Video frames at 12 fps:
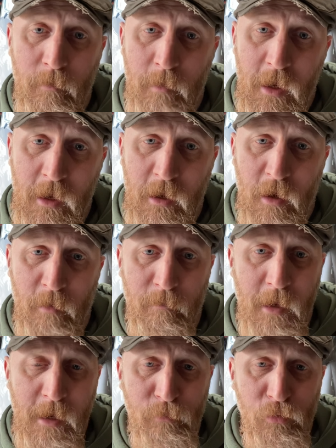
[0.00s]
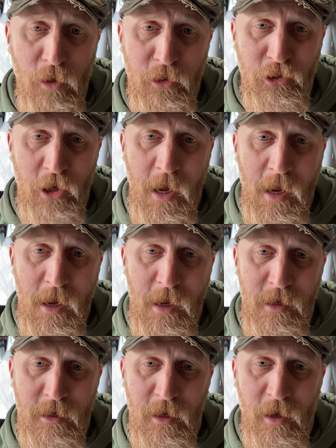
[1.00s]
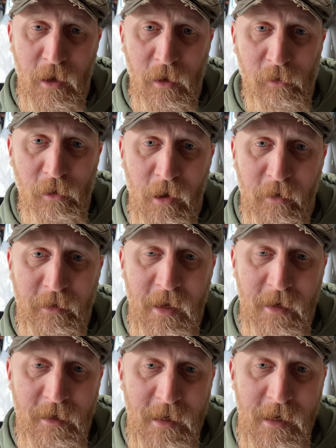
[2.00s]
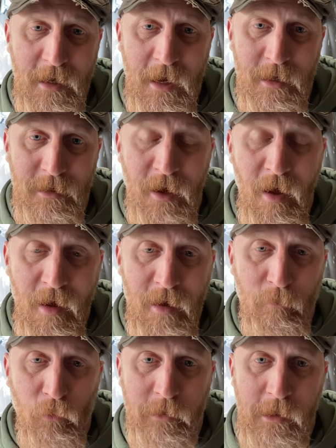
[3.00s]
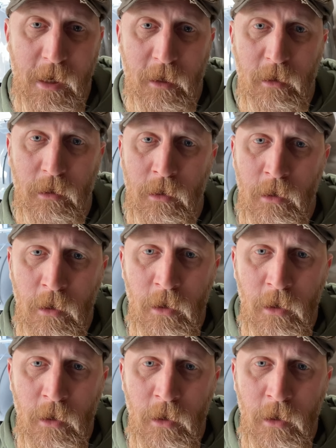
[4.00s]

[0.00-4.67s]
a paintbrush and a lot of technique and time was taken